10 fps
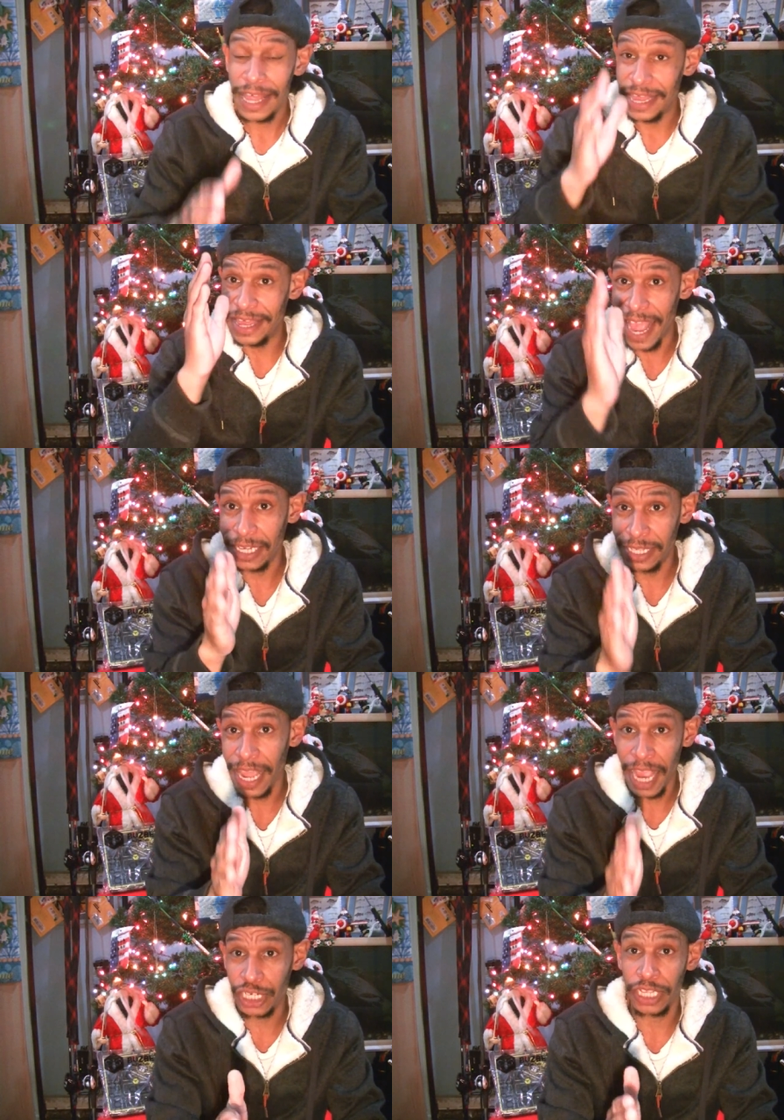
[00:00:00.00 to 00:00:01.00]
That's
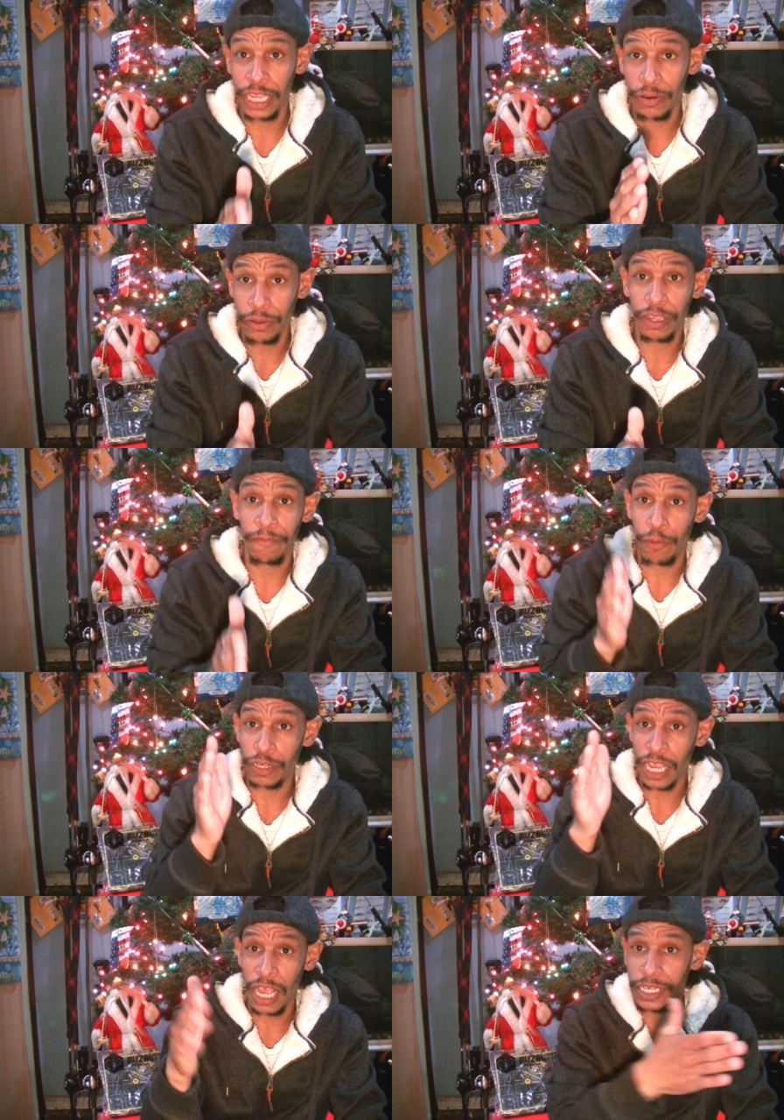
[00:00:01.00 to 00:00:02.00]
the action that you're looking for
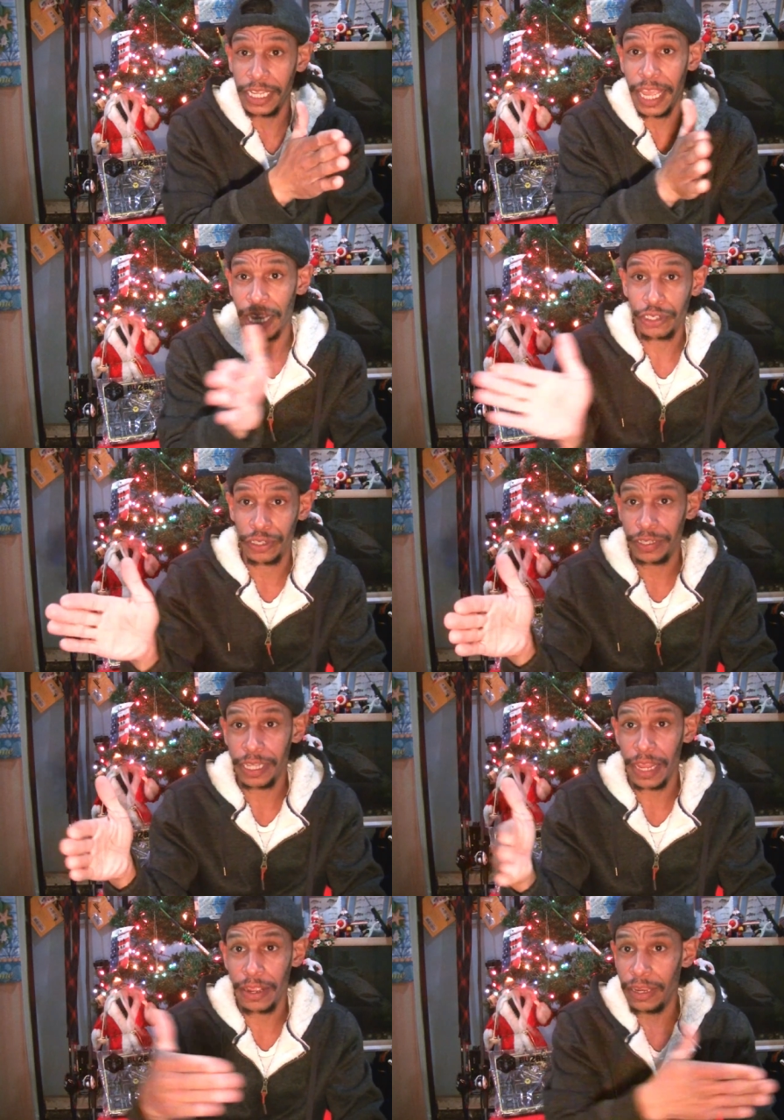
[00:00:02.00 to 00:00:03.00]
is a hunting action,
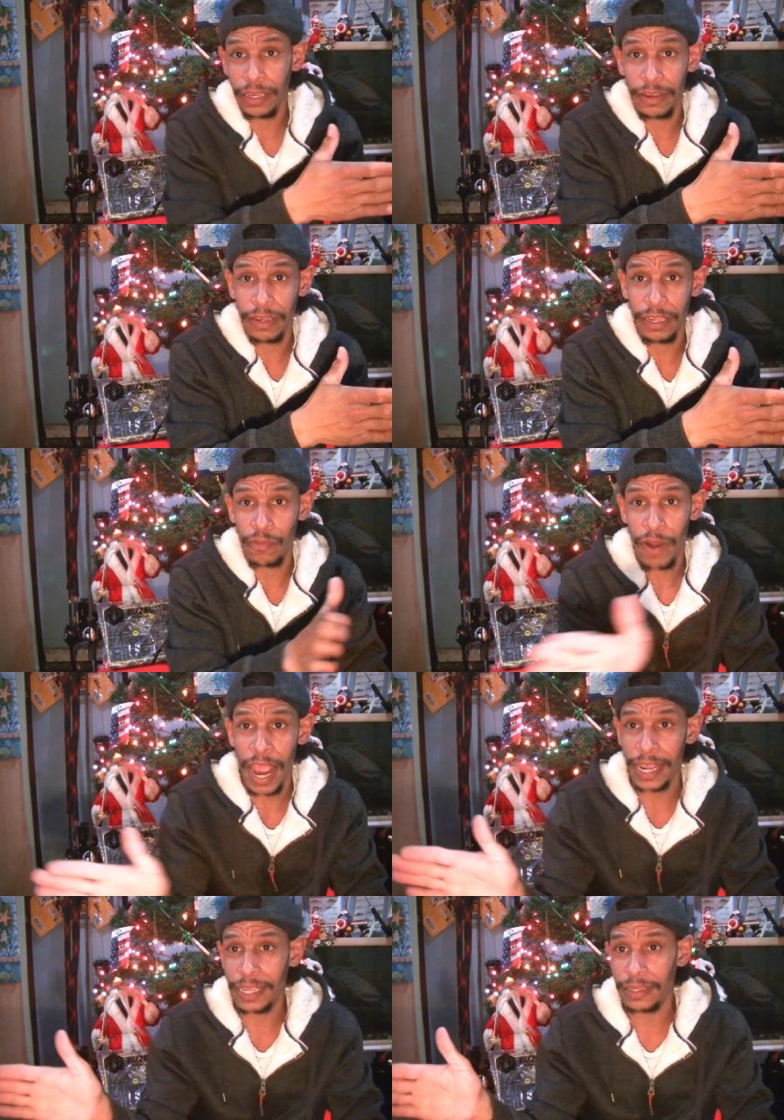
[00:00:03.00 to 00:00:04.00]
that
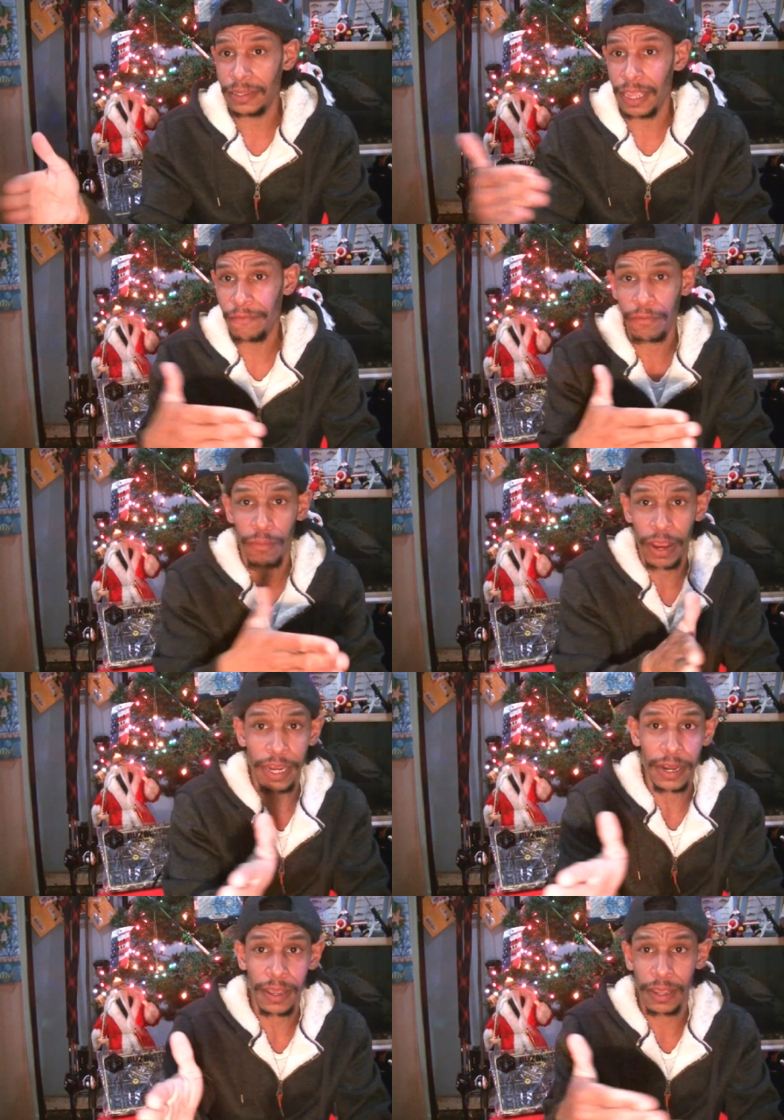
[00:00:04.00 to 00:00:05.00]
erratic left,
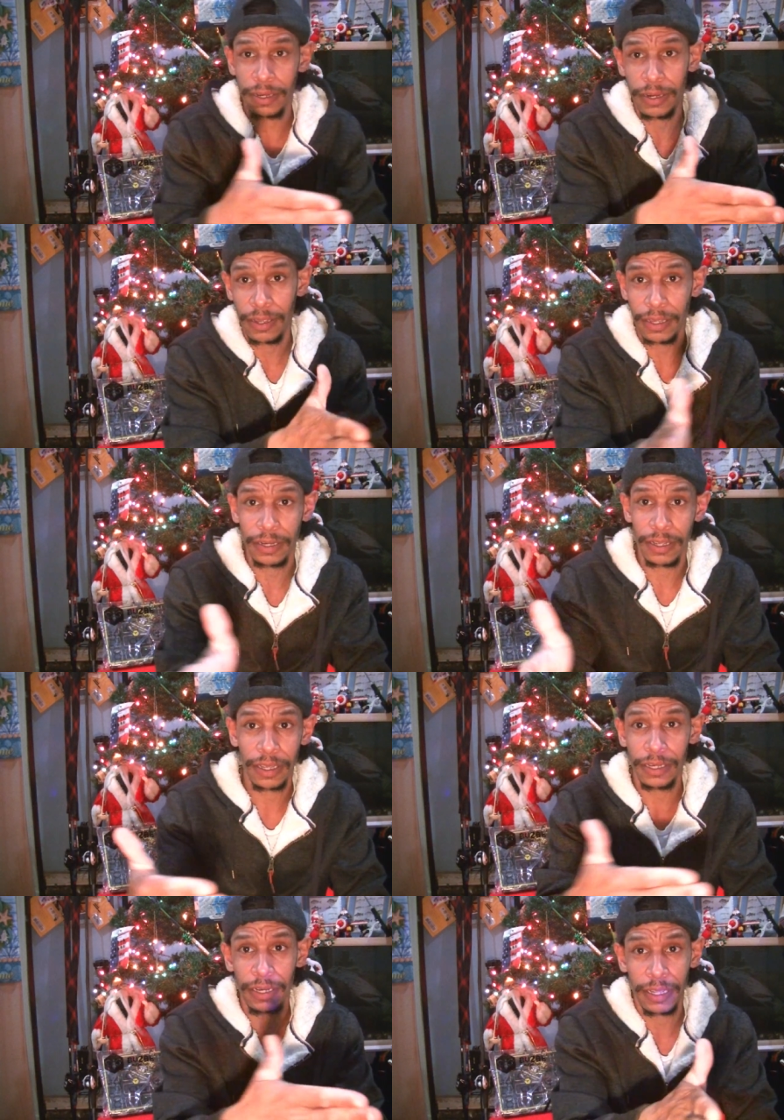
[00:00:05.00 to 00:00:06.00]
right, hunt, hunt,
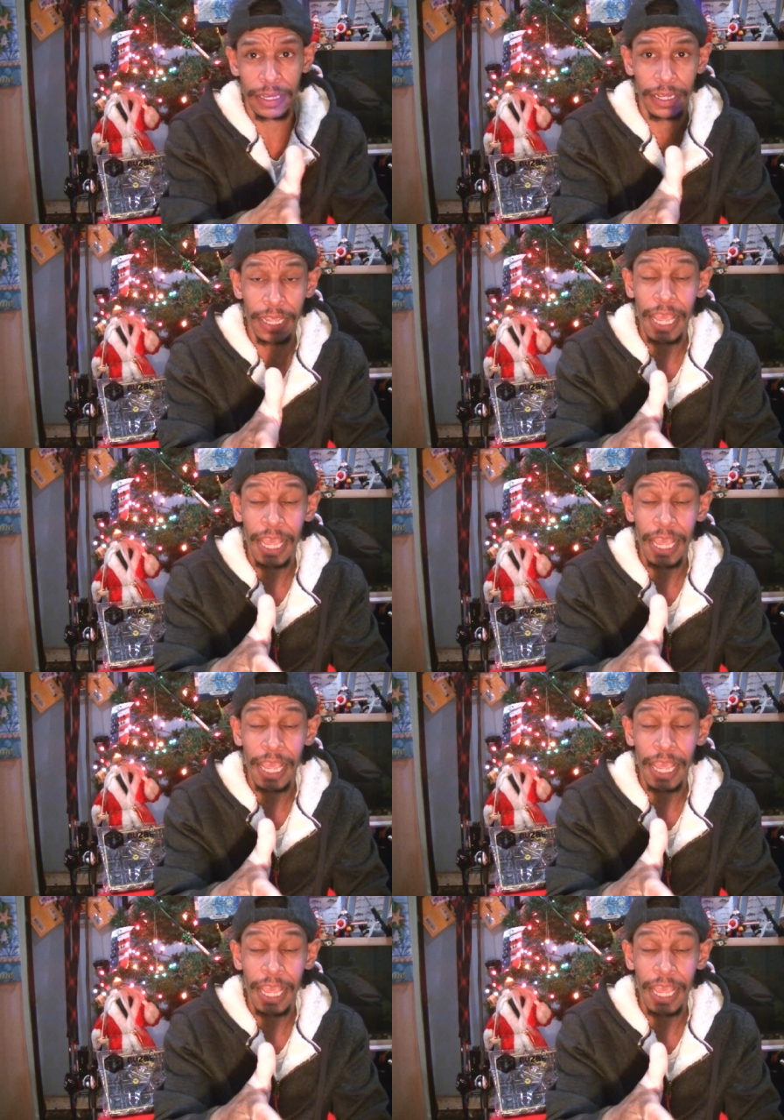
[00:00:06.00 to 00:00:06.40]
hunt, hunt.